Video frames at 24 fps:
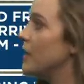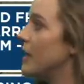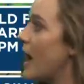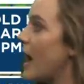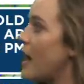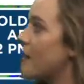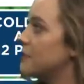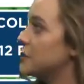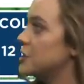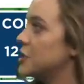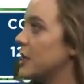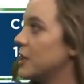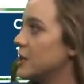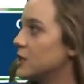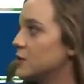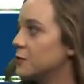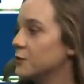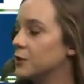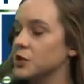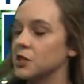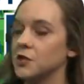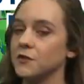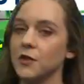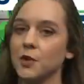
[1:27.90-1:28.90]
have a chance
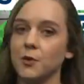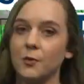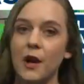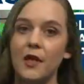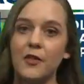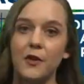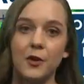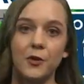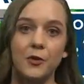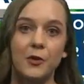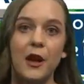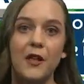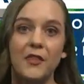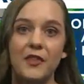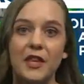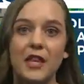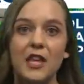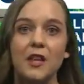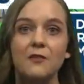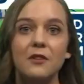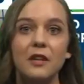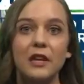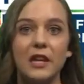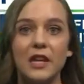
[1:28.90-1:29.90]
for severe weather throughout the
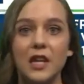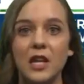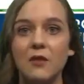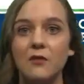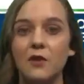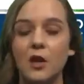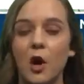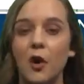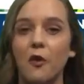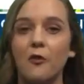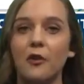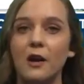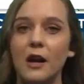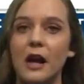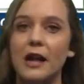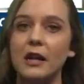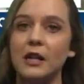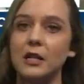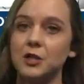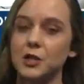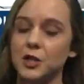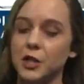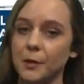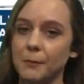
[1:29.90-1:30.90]
evening and even overnight
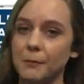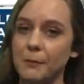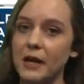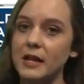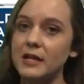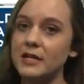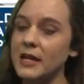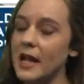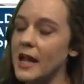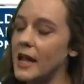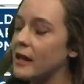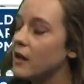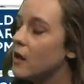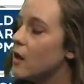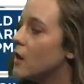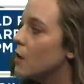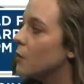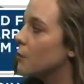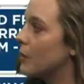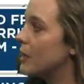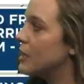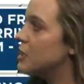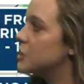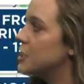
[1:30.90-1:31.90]
into your Monday.
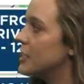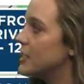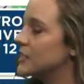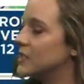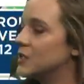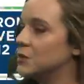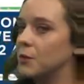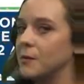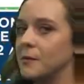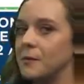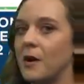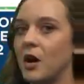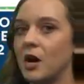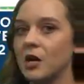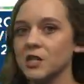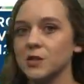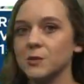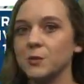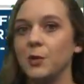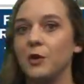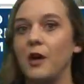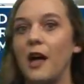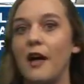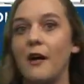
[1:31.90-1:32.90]
Rain chances will be
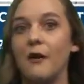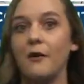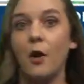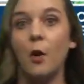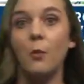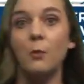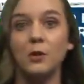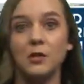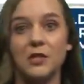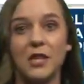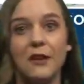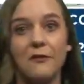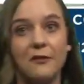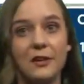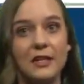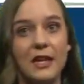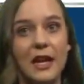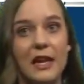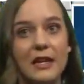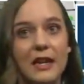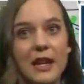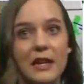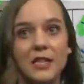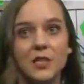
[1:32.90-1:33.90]
possible almost every
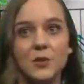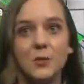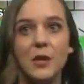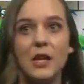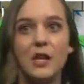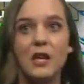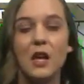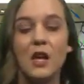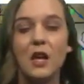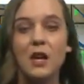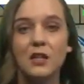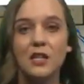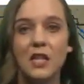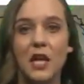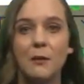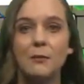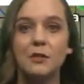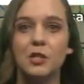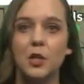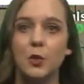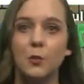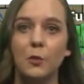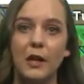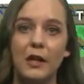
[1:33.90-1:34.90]
day next week.
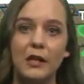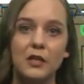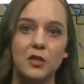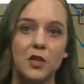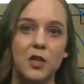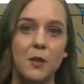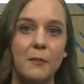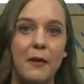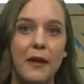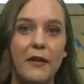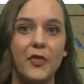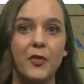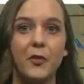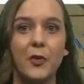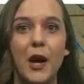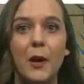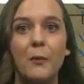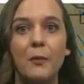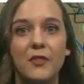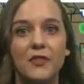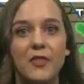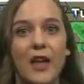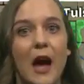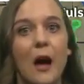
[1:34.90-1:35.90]
Damaging winds are the main threat
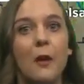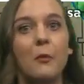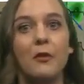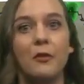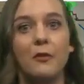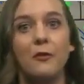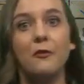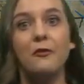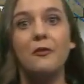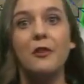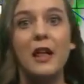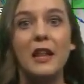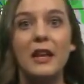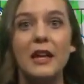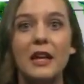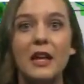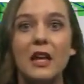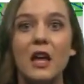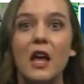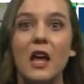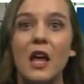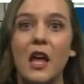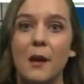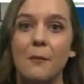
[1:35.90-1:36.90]
with that, with flooding
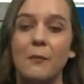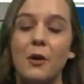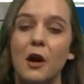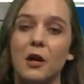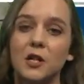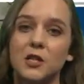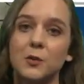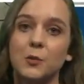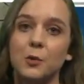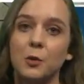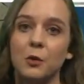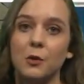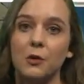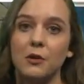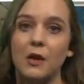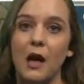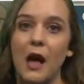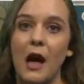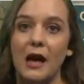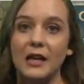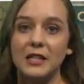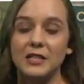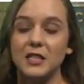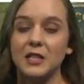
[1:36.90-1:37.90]
and possible
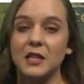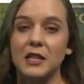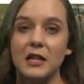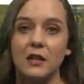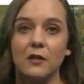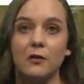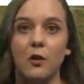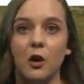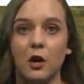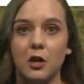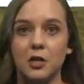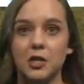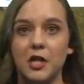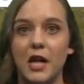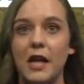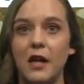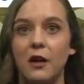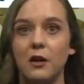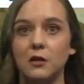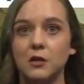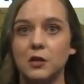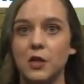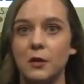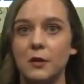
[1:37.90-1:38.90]
isolated large
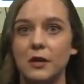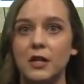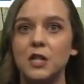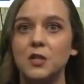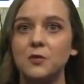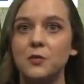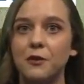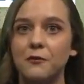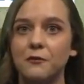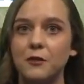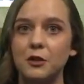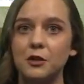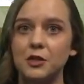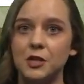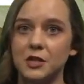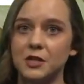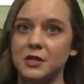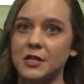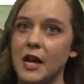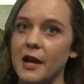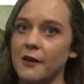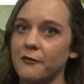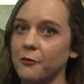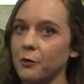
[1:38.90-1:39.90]
hail. So here's what future
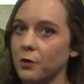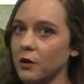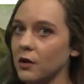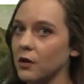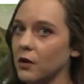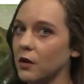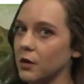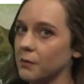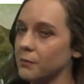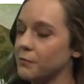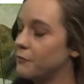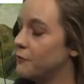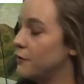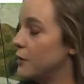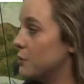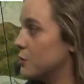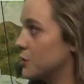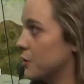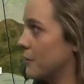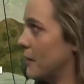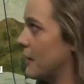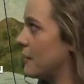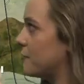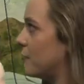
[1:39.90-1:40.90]

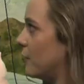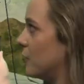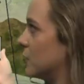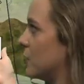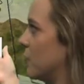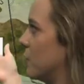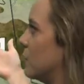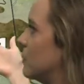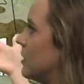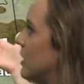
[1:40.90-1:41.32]
rainfall total,